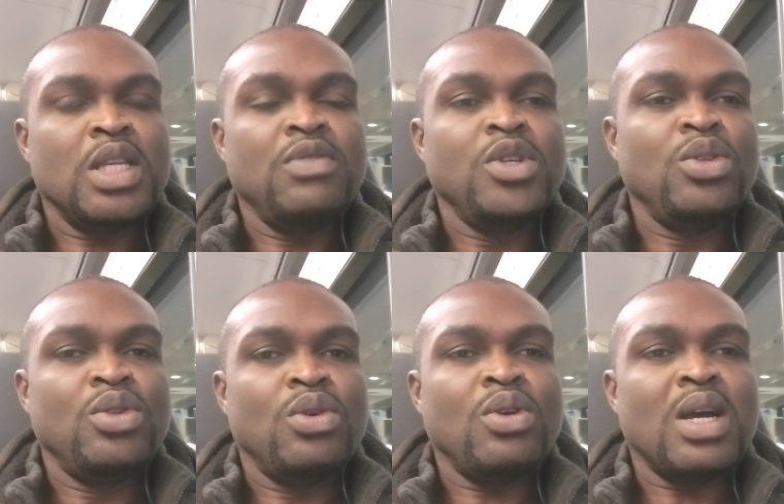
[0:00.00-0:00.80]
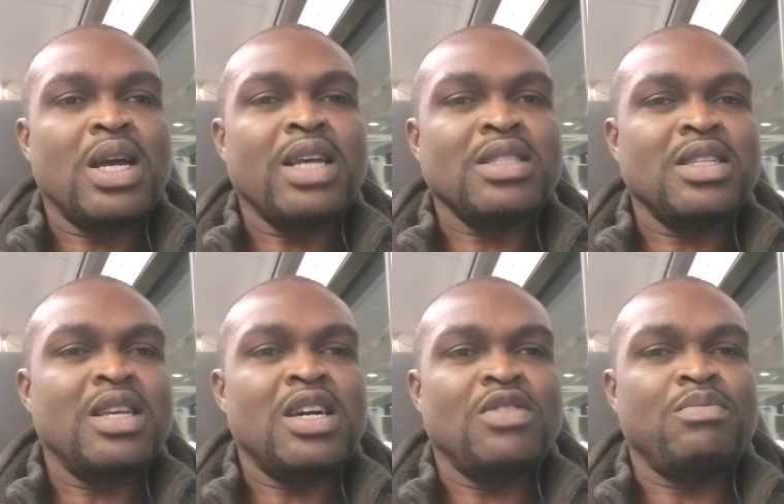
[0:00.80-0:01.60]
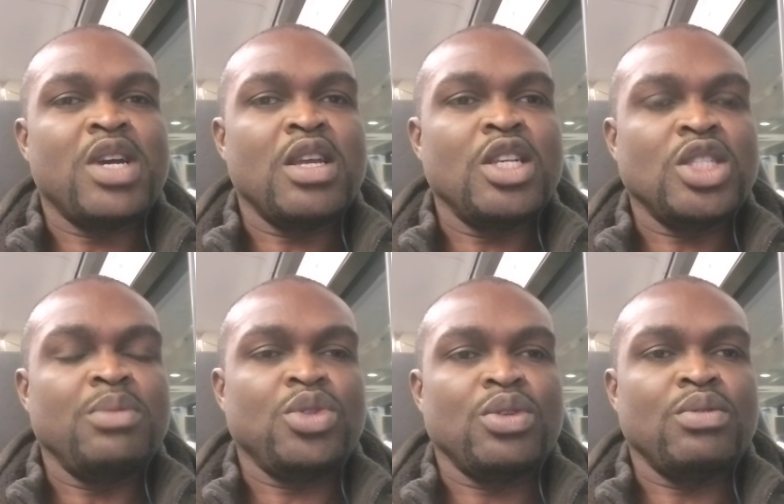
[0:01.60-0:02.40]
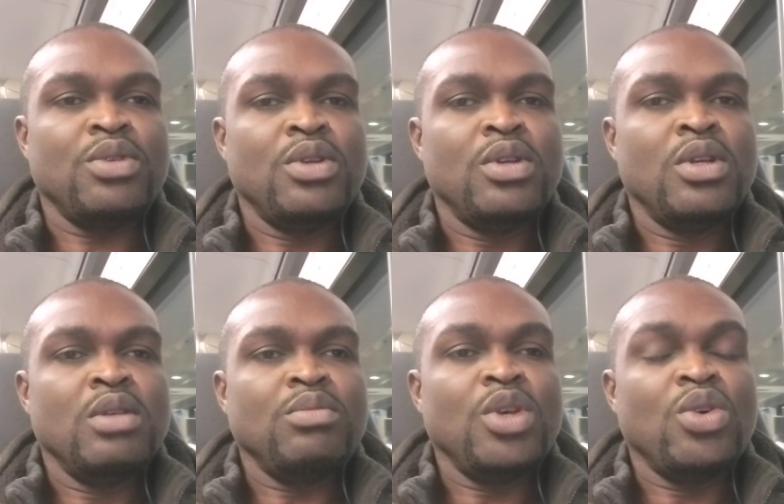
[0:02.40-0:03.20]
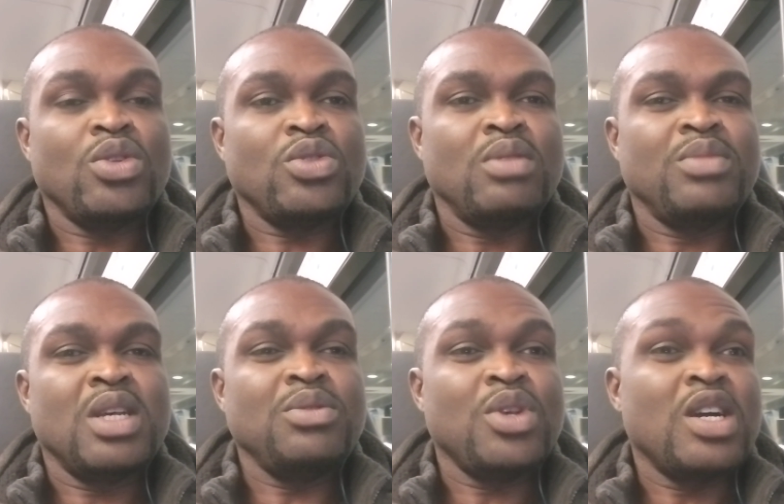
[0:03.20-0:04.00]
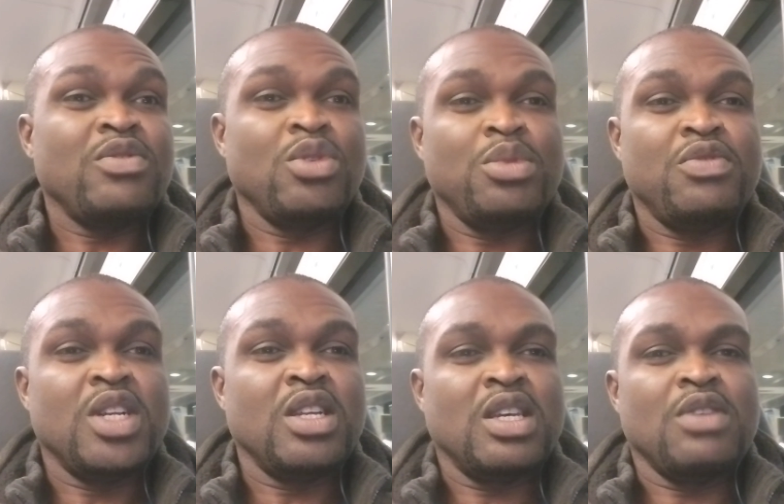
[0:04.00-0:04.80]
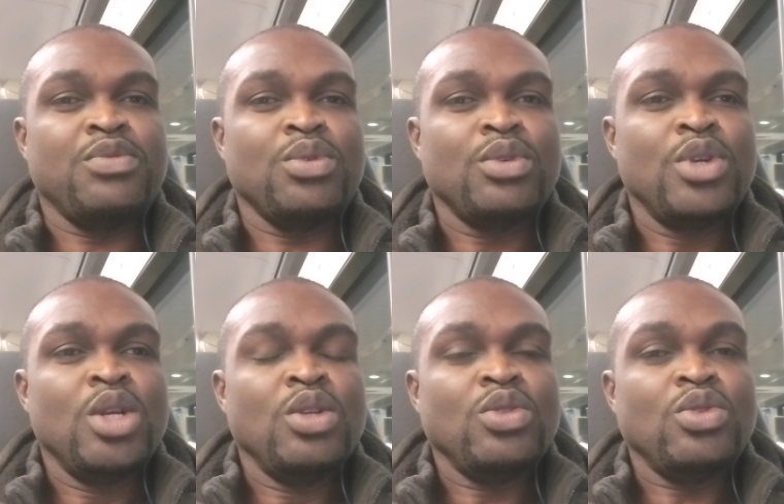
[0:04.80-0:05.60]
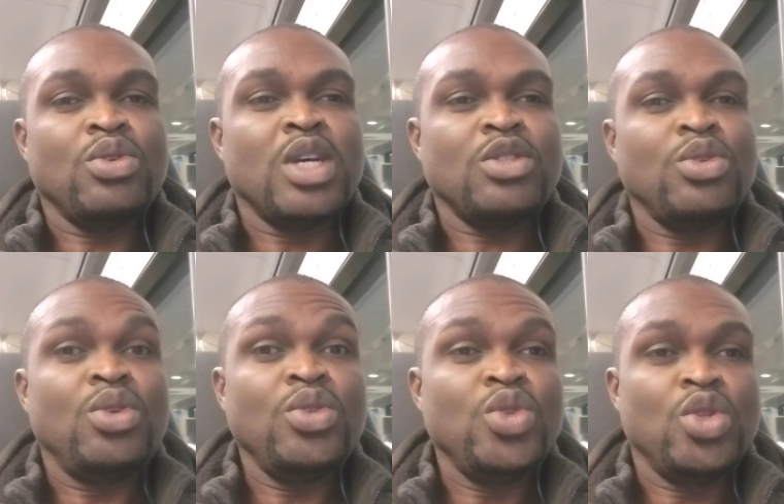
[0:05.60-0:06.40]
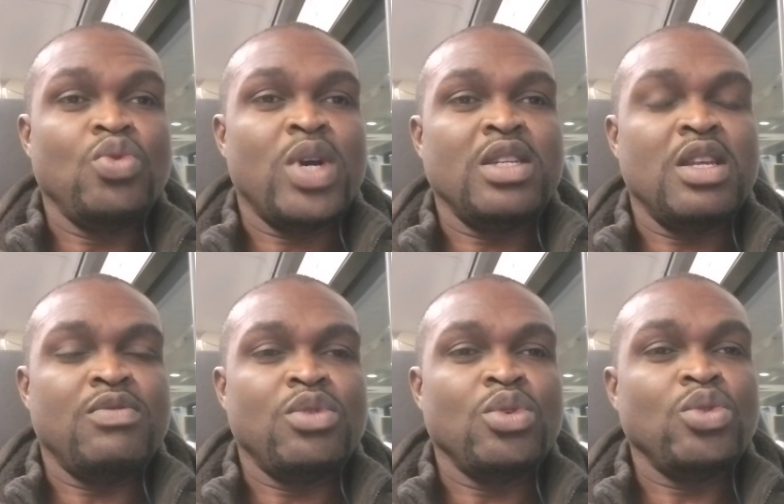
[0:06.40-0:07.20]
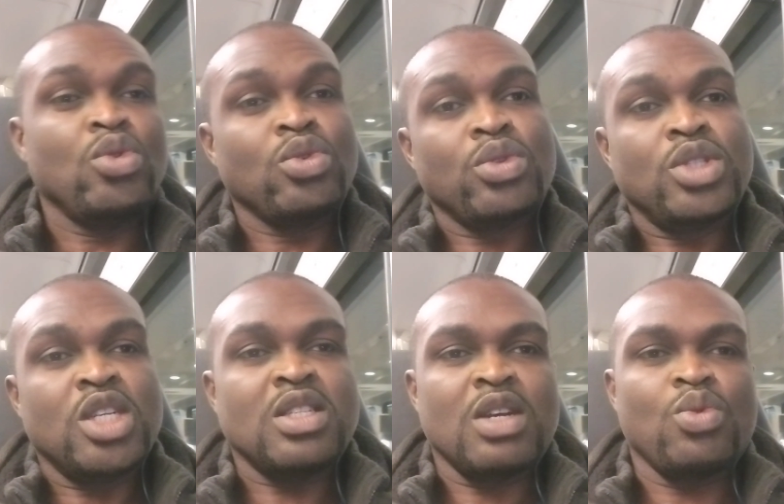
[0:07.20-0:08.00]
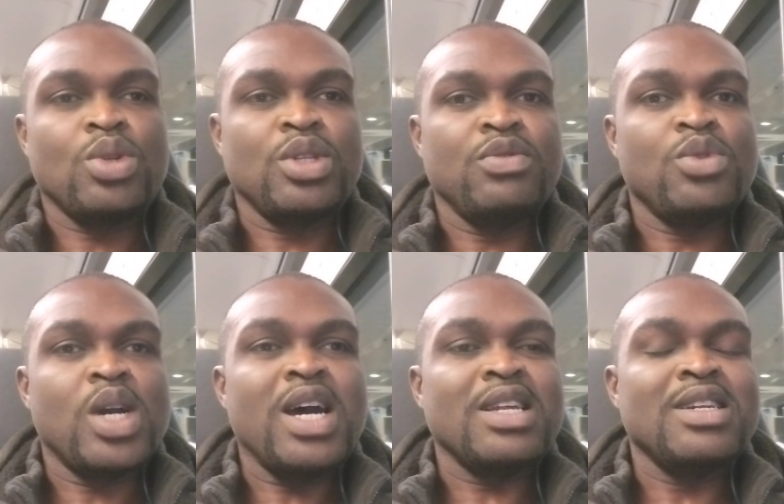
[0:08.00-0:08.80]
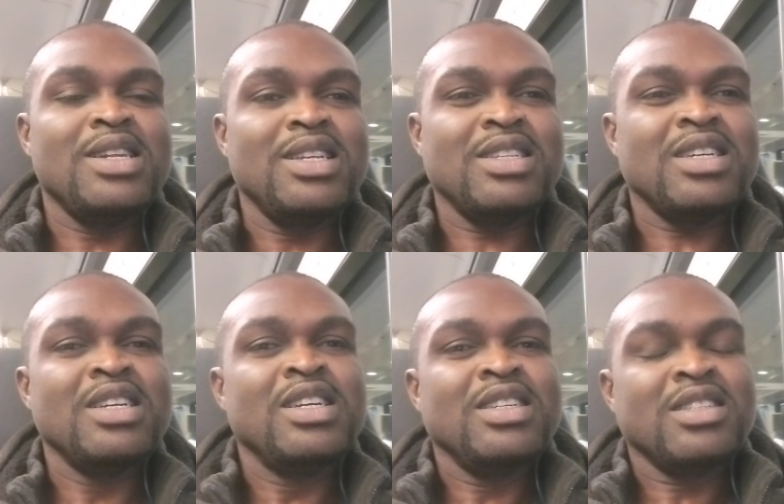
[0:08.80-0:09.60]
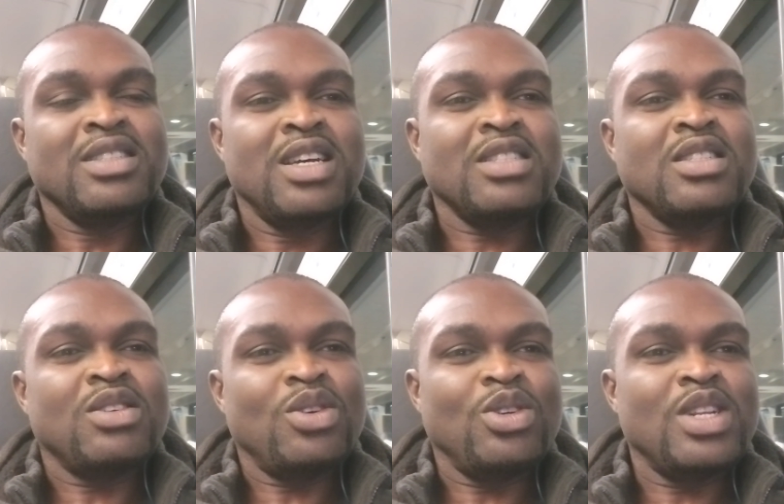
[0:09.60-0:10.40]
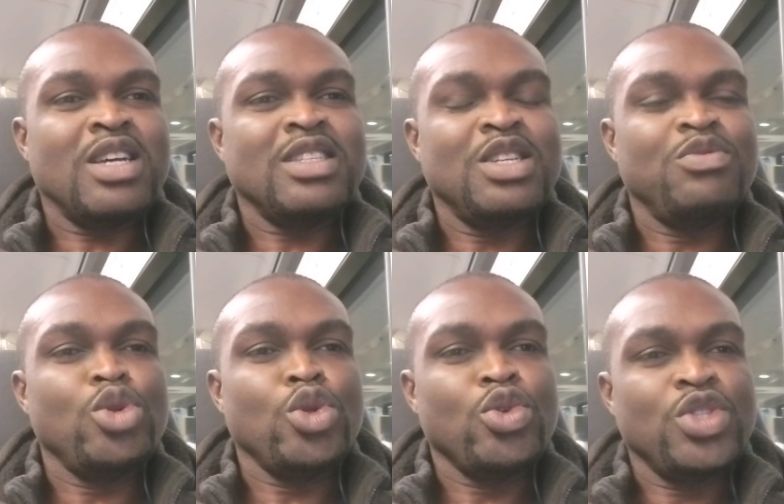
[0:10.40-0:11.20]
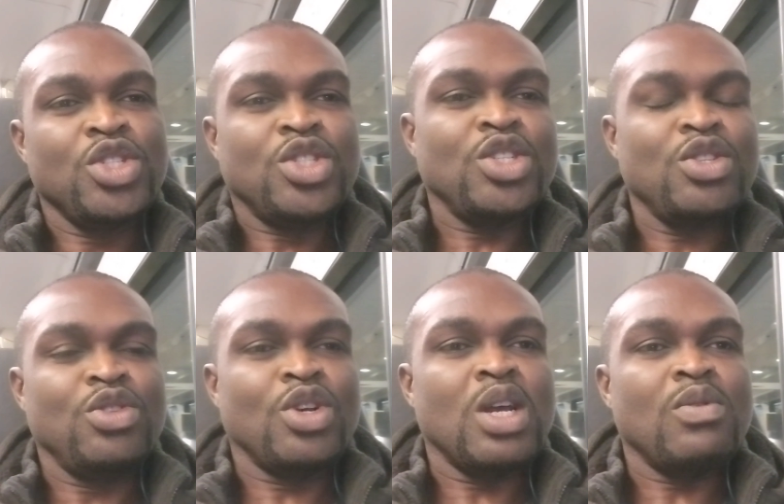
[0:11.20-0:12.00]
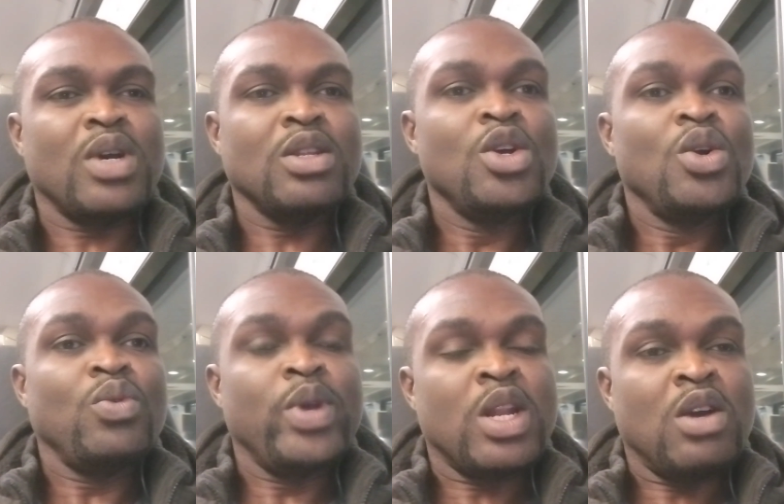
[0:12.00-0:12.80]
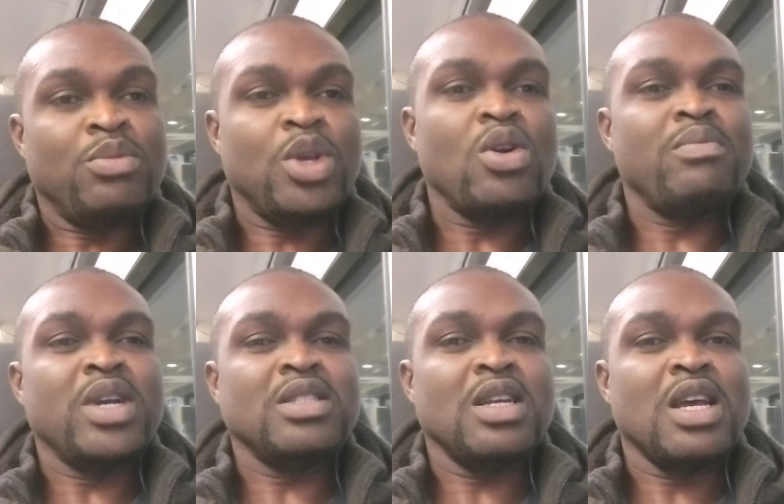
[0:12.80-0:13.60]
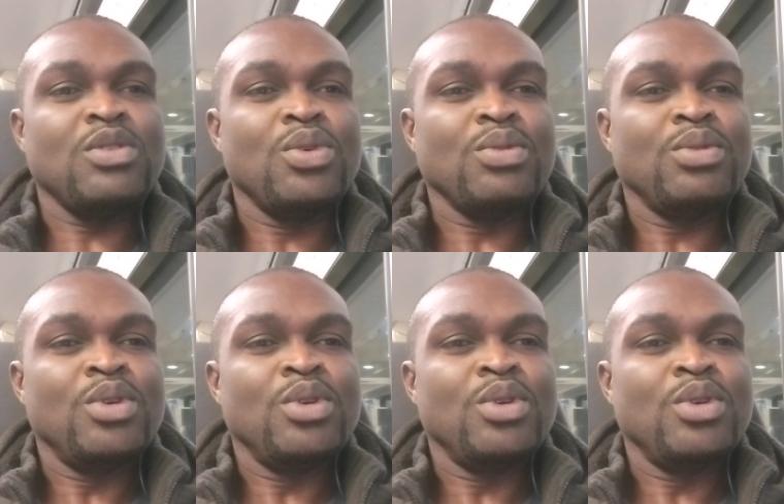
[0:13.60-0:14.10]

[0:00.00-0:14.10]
Even though I still have my perception because sometimes you have to be very careful so that you don't use one devil to chase out one devil and later that other devil you use in chasing the other one will now become mightier than you